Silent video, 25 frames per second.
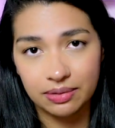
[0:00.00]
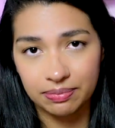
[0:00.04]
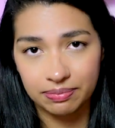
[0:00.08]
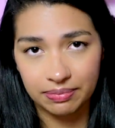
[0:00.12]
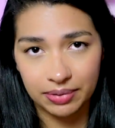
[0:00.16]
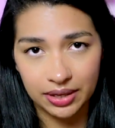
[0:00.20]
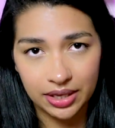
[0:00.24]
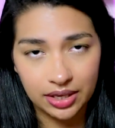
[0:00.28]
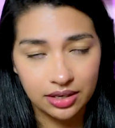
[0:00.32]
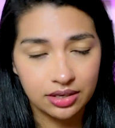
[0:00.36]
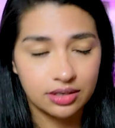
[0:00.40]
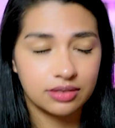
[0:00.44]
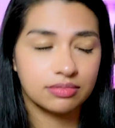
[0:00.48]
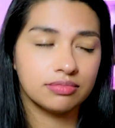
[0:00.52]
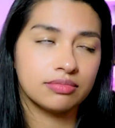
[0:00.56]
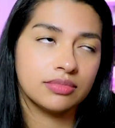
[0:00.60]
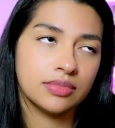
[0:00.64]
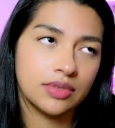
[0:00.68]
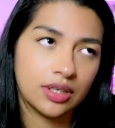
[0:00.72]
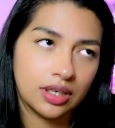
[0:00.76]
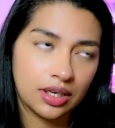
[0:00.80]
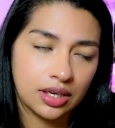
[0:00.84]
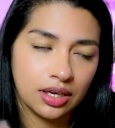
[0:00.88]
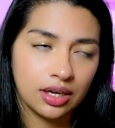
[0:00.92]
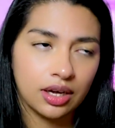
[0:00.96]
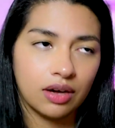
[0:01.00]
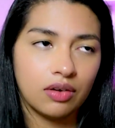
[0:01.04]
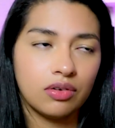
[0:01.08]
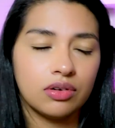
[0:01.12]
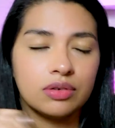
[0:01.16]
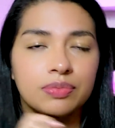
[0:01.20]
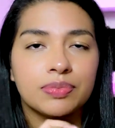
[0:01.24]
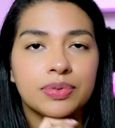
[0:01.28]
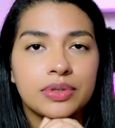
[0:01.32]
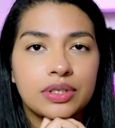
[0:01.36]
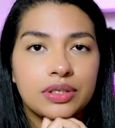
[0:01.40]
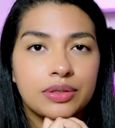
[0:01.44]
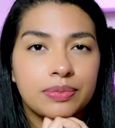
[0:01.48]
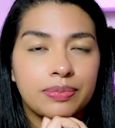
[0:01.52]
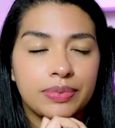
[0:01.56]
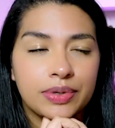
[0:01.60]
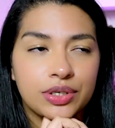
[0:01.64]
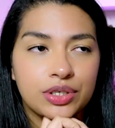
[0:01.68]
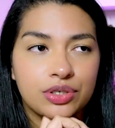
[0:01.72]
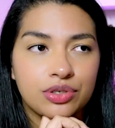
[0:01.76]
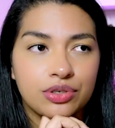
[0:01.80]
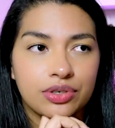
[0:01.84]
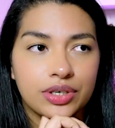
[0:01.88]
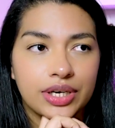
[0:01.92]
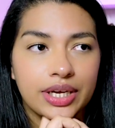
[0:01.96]
in pink. I will put the
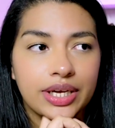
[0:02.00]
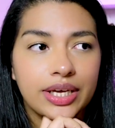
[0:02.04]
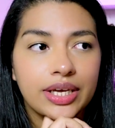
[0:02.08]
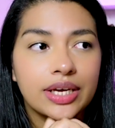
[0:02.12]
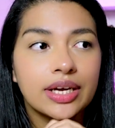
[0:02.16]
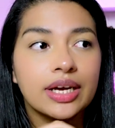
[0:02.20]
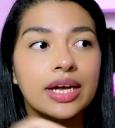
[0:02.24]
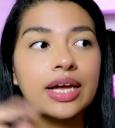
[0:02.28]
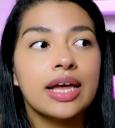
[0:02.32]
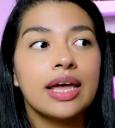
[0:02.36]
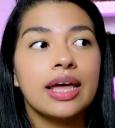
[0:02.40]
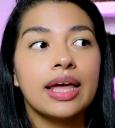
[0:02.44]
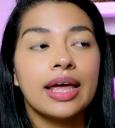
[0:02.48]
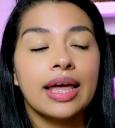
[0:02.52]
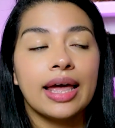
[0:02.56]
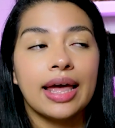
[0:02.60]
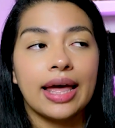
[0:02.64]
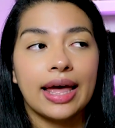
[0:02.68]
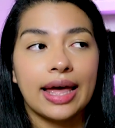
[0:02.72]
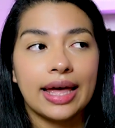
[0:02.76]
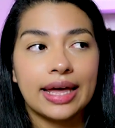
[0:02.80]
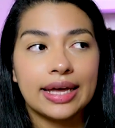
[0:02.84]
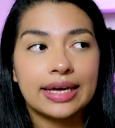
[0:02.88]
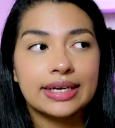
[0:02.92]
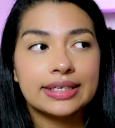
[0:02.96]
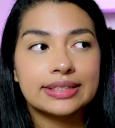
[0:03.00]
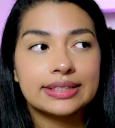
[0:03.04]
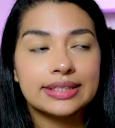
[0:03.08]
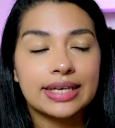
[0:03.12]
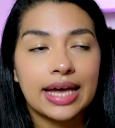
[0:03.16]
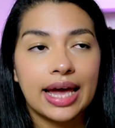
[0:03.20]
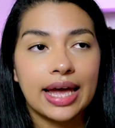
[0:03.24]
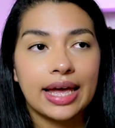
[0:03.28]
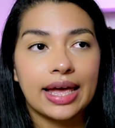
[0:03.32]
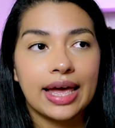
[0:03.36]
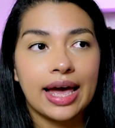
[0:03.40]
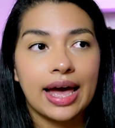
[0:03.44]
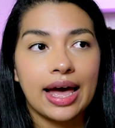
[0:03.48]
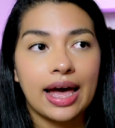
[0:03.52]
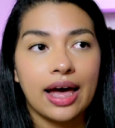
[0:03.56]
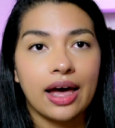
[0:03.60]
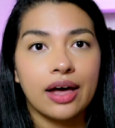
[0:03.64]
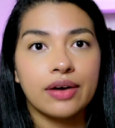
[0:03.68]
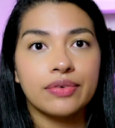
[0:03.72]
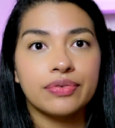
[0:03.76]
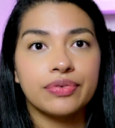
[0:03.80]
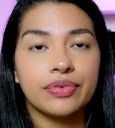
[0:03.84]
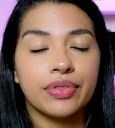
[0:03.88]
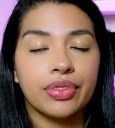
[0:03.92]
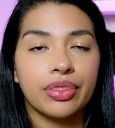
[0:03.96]
picture here. And I
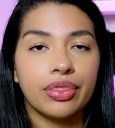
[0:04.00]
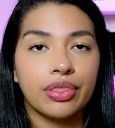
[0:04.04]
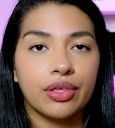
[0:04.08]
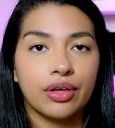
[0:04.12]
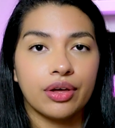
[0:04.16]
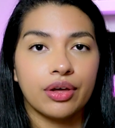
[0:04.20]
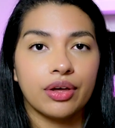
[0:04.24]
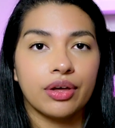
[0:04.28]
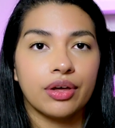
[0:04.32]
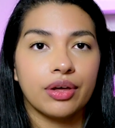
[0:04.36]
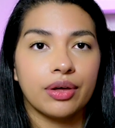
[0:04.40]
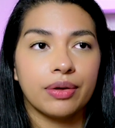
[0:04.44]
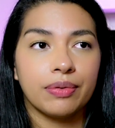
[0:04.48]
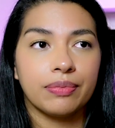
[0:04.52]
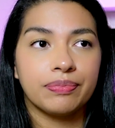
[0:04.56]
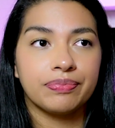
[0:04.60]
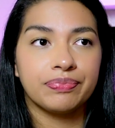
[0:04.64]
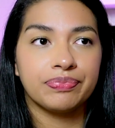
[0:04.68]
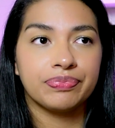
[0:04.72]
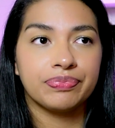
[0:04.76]
have the